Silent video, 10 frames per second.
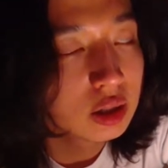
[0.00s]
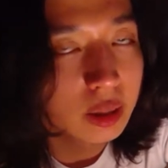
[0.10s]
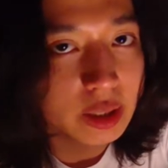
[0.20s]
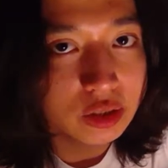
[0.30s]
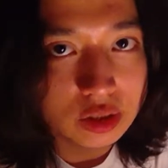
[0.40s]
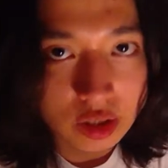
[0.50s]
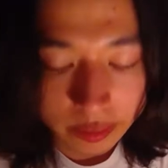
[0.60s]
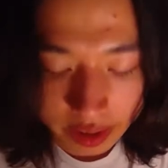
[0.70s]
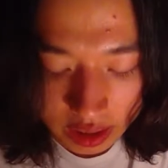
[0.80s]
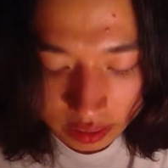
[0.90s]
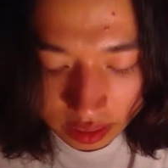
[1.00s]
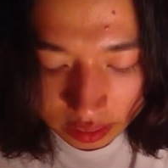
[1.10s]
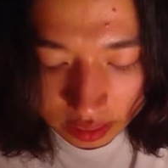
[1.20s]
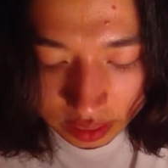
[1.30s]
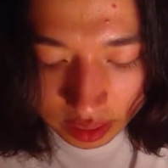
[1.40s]
I might just stop here. I
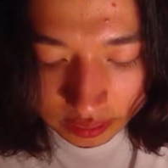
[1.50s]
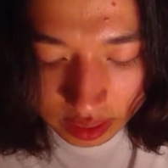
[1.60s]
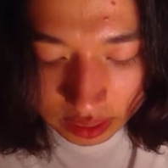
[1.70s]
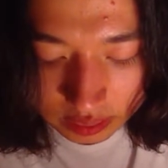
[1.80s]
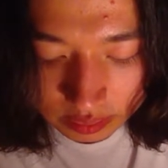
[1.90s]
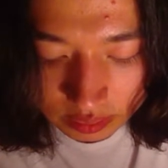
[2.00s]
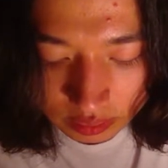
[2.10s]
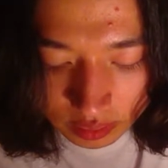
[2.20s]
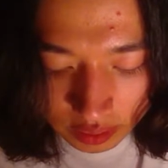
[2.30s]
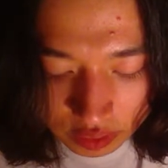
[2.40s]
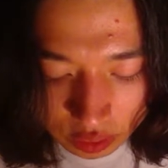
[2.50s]
think I've